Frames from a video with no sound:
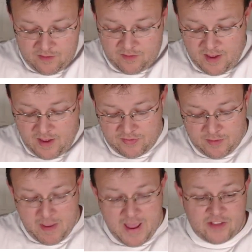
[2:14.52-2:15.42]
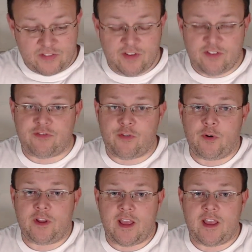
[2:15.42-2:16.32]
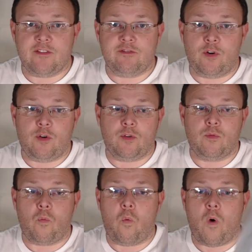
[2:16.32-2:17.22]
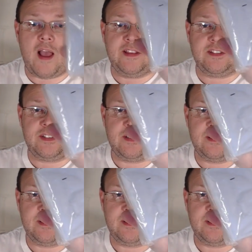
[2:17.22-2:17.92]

You got the massive 48 volt white